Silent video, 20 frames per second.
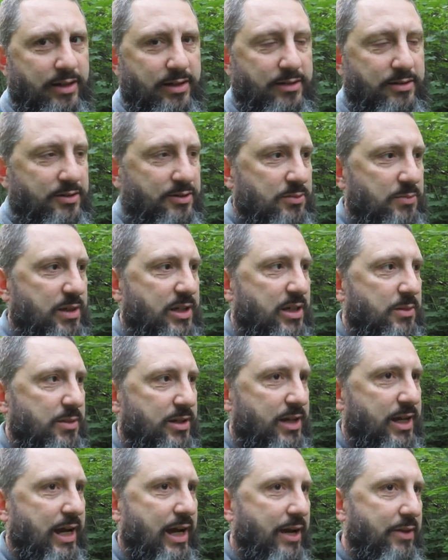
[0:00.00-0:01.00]
okay that doesn't make him
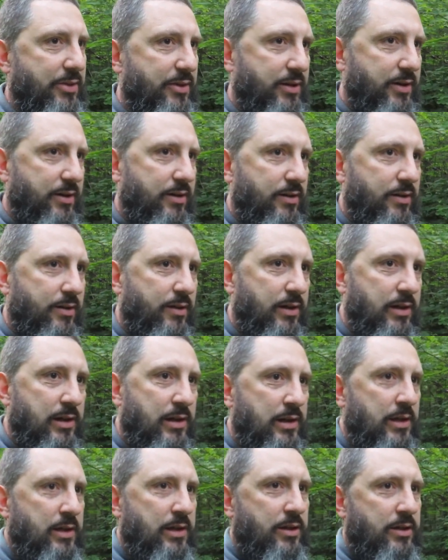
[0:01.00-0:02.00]
a catholic
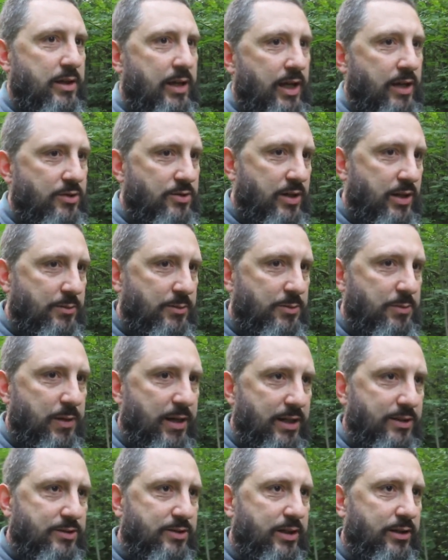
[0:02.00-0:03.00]
king james
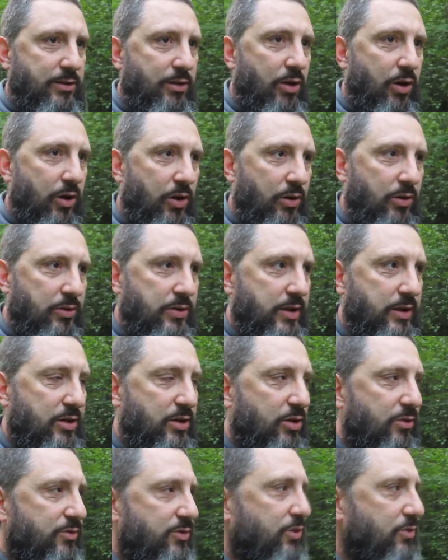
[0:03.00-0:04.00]
passed a law that
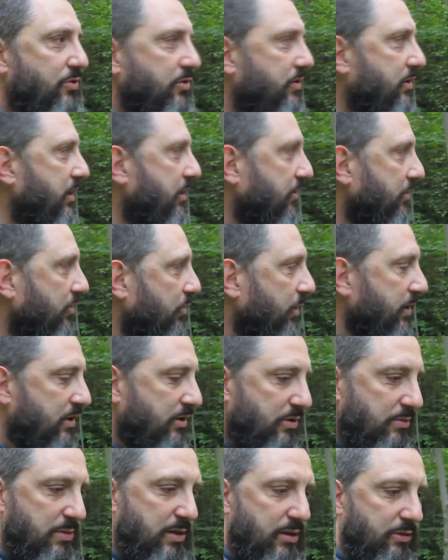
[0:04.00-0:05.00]
no future king or
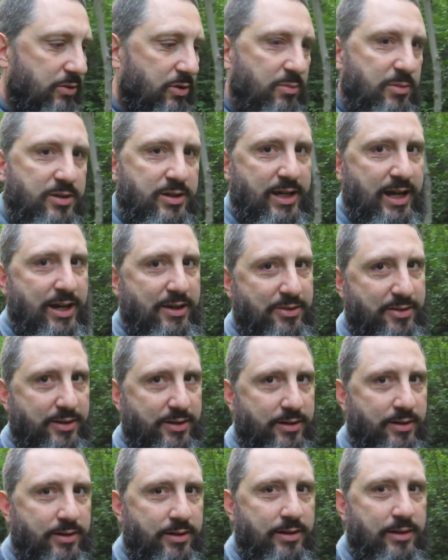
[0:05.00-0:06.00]
queen could be a roman
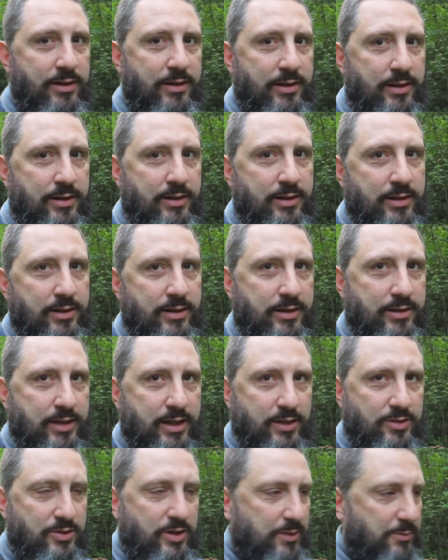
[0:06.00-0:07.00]
catholic
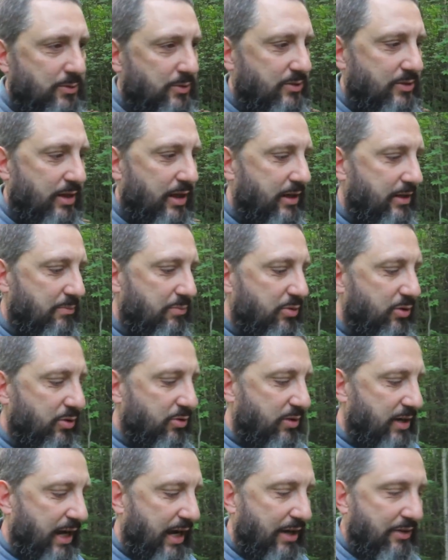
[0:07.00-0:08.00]
king james was not
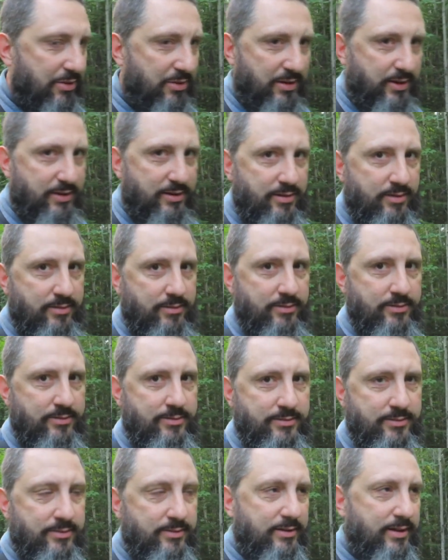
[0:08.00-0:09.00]
pro-catholic
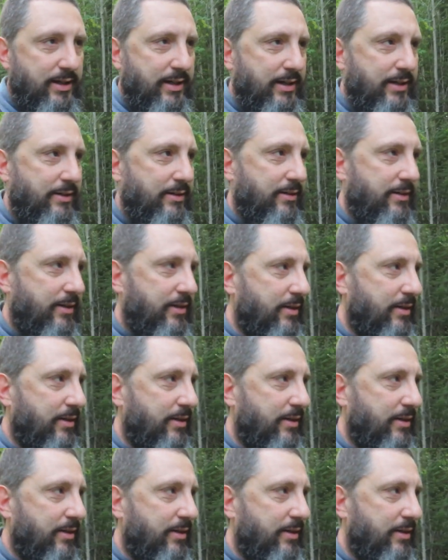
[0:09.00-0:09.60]
okay